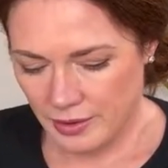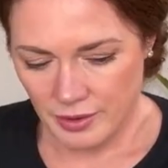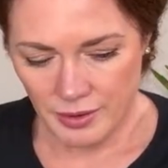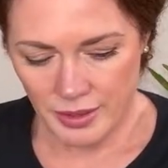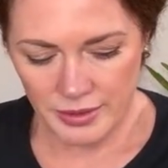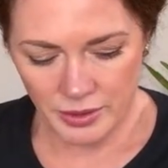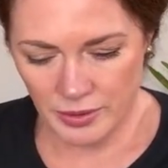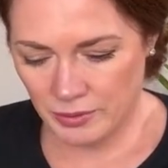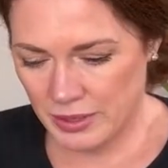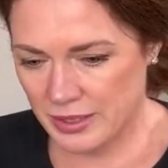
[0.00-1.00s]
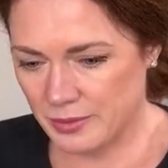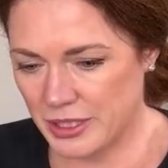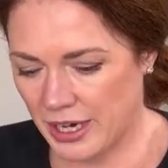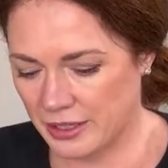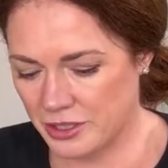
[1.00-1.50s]
Let's go in with some
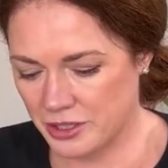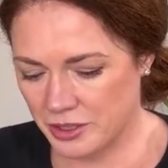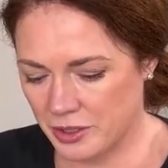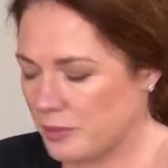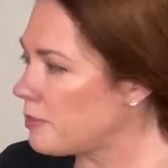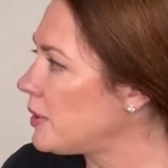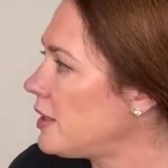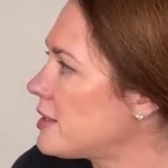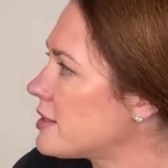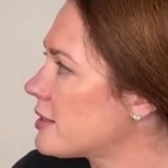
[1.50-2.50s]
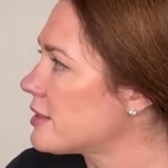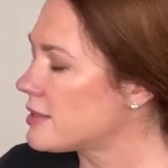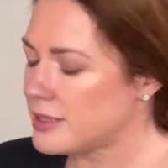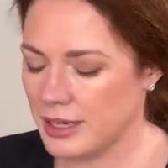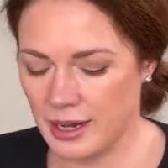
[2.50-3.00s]
textured pieces
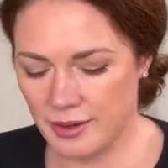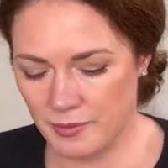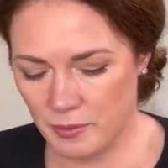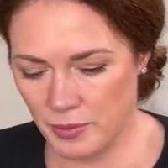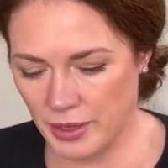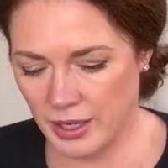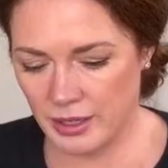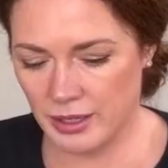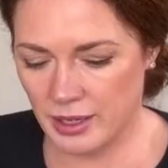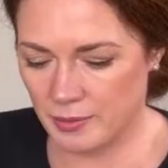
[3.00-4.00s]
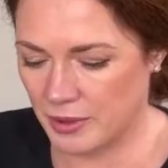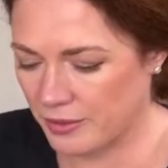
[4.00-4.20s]
to kind of break up our